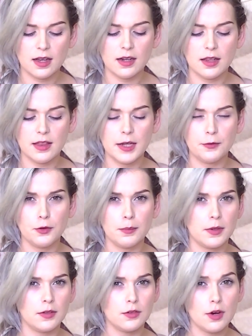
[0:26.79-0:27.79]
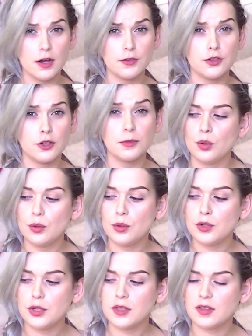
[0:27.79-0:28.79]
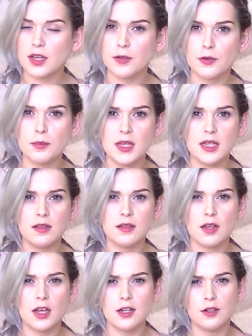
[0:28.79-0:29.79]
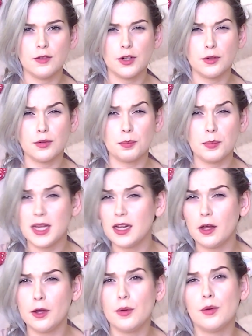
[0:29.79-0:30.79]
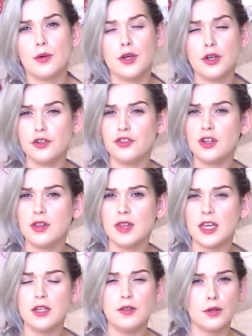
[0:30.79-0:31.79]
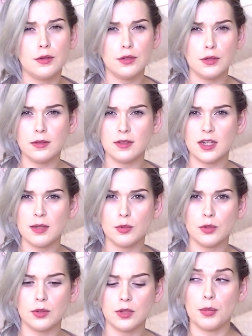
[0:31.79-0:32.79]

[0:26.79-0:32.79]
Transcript: kind of thing from most craft shops, or you could take it from the inside of an old pillow or cushion that you don't use anymore,